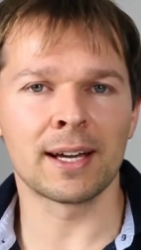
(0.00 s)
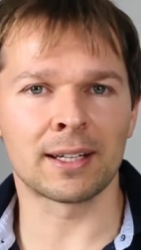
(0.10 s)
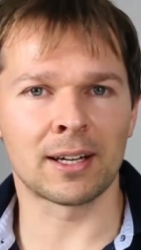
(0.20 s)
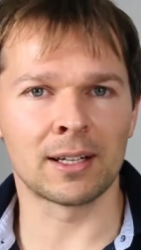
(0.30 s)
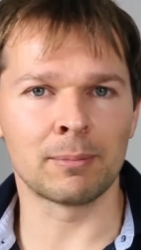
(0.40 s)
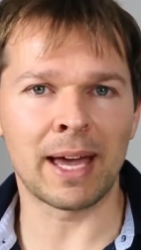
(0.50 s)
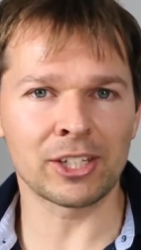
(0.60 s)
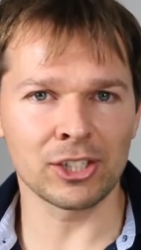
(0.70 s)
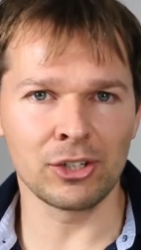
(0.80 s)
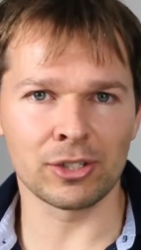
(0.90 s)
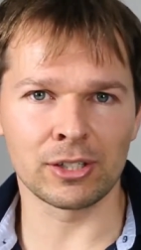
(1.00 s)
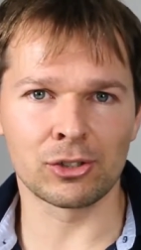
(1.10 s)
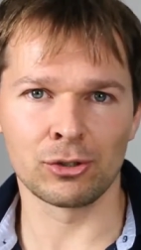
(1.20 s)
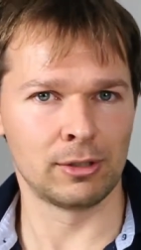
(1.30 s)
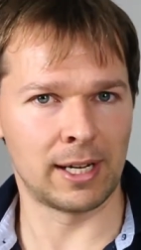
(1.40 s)
and I'm actually using
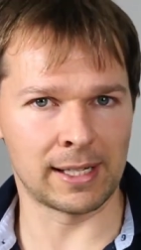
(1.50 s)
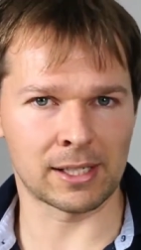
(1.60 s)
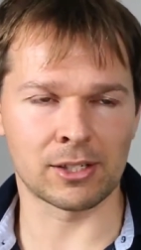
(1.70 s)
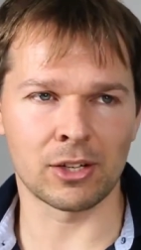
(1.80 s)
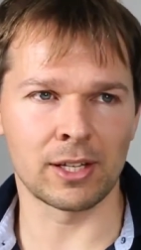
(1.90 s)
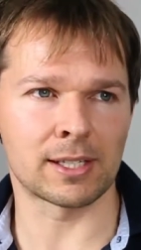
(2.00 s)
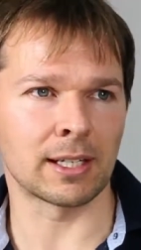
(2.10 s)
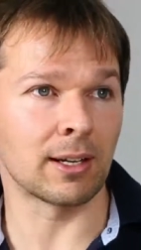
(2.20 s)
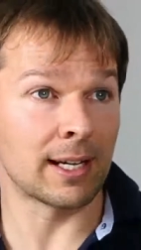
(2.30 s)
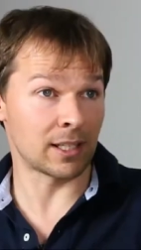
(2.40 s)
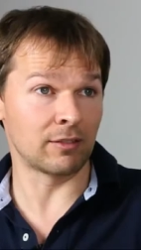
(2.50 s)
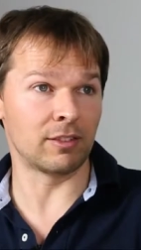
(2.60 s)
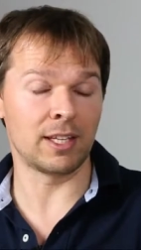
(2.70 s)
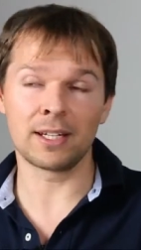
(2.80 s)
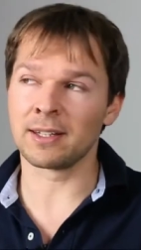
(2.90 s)
two lights. So there's a light
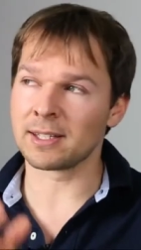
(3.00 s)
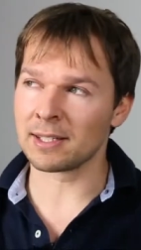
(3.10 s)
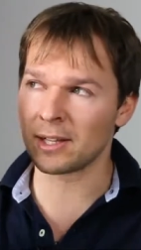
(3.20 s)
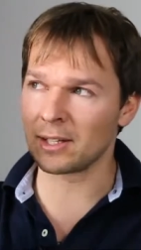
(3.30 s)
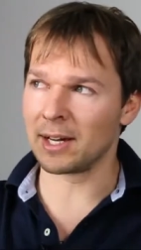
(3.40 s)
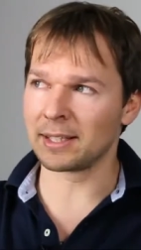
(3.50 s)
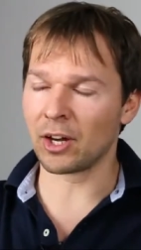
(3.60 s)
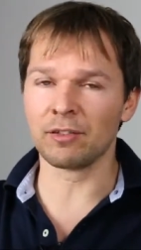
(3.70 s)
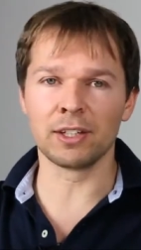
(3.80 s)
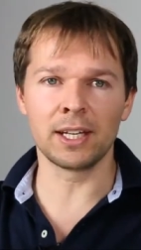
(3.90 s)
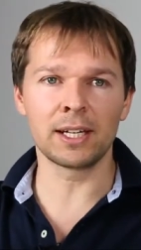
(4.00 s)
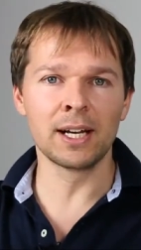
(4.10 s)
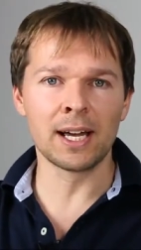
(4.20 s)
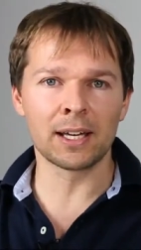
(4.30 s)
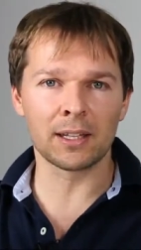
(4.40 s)
over there and there's another light over there.
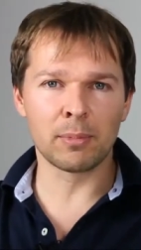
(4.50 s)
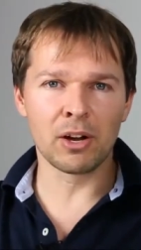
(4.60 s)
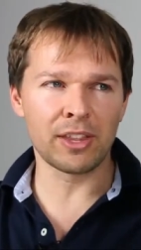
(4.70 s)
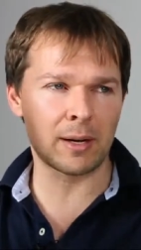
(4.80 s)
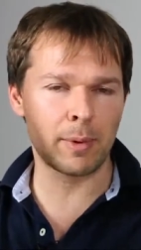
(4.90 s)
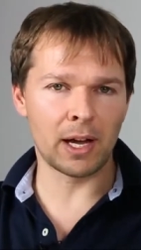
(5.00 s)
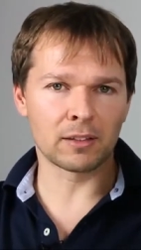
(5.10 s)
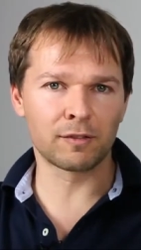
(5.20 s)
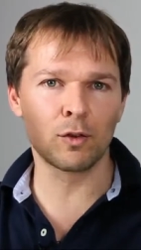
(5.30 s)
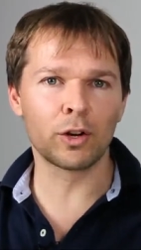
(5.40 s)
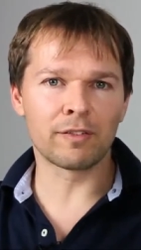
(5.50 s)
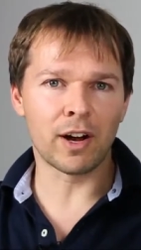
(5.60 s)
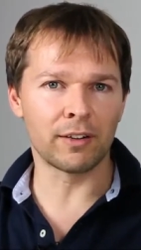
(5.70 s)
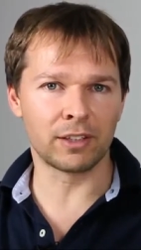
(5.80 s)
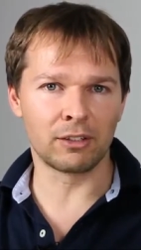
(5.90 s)
They're both at about
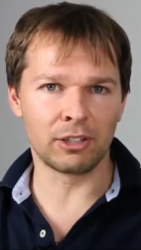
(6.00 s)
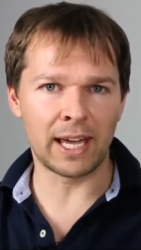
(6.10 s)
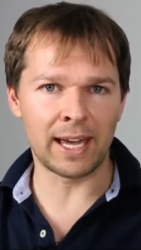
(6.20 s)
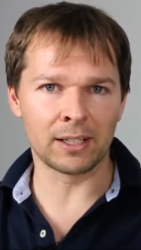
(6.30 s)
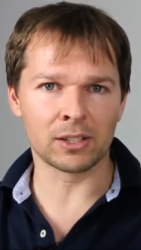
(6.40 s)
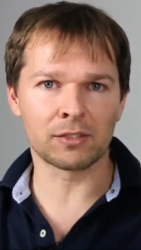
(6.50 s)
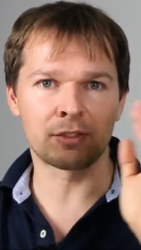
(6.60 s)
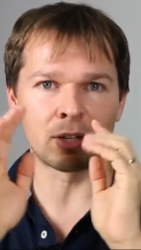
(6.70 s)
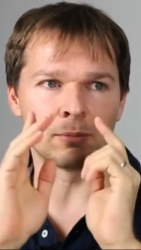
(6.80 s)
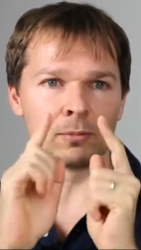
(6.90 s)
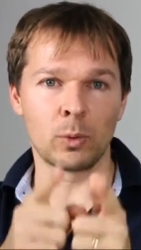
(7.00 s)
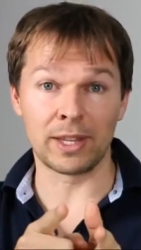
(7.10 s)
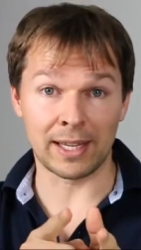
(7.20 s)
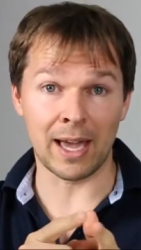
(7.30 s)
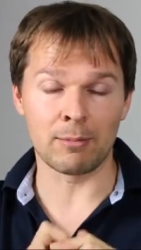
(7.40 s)
45 degree angles from where
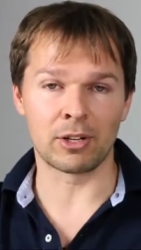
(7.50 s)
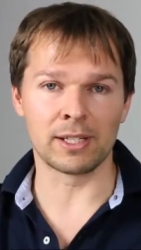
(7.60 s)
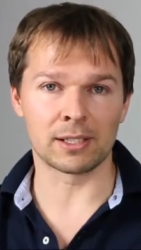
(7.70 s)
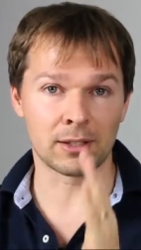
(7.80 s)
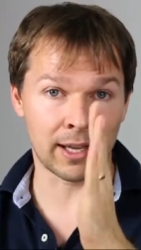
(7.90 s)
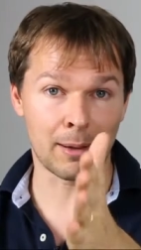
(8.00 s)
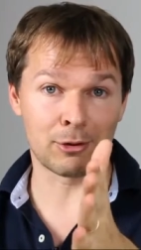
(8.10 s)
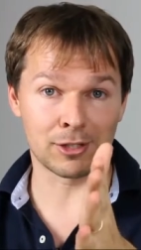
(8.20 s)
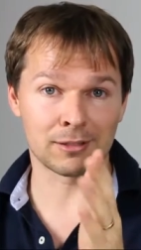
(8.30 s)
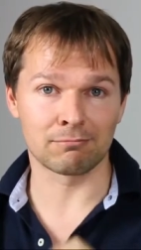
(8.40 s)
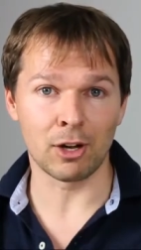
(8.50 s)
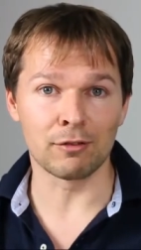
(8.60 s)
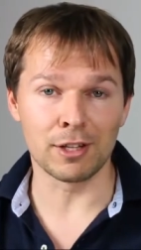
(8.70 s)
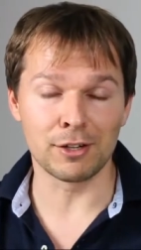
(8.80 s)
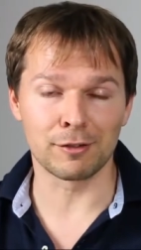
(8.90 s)
the camera is. So the camera's
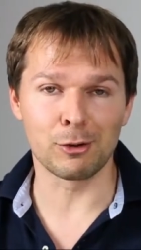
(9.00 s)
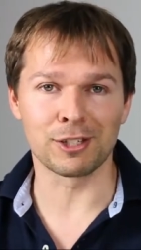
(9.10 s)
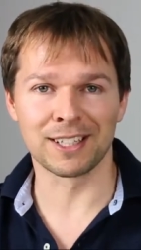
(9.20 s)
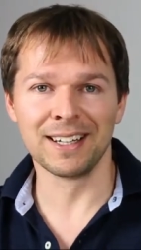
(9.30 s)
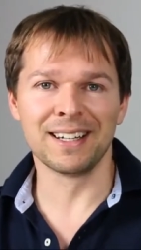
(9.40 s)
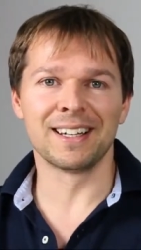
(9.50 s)
over there, of course,